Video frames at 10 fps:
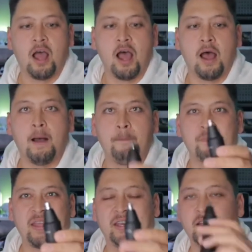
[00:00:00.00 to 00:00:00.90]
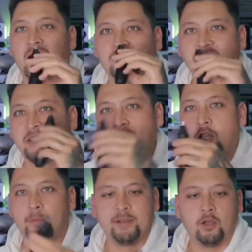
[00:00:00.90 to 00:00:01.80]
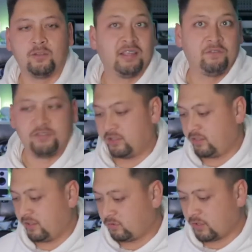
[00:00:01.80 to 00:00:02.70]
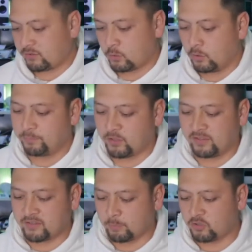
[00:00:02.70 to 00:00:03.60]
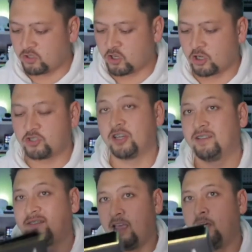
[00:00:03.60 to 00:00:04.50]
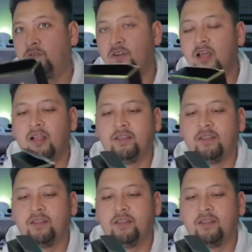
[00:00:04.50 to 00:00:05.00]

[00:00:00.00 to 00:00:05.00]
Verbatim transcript: Um, and I just did it all over my nose. I didn't feel anything, so that's cool. So this comes with a charger itself.